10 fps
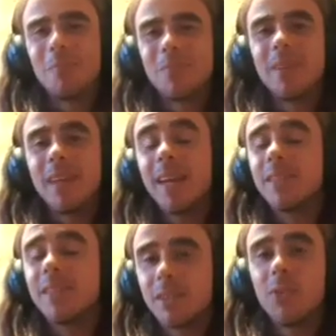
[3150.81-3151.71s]
yeah,
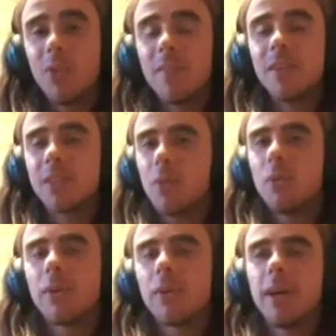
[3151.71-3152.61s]
you're right, there's a whole
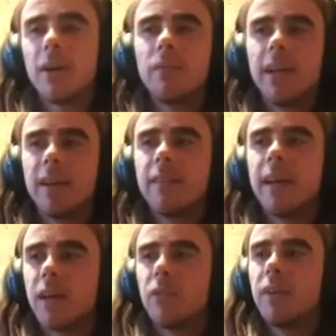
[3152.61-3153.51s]
lot going on
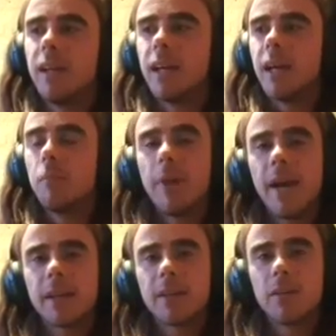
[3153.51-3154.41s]
that can really
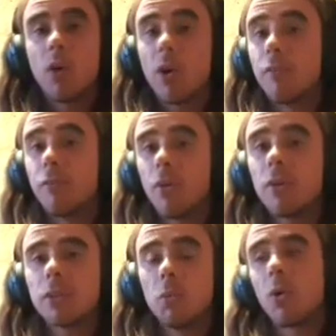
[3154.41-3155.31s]
impact what kind of
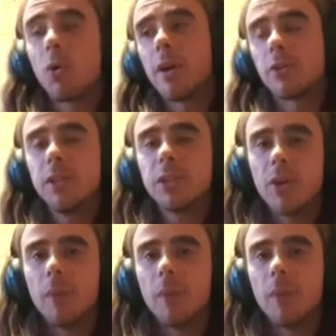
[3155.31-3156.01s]
forest and what kind of trees grow up.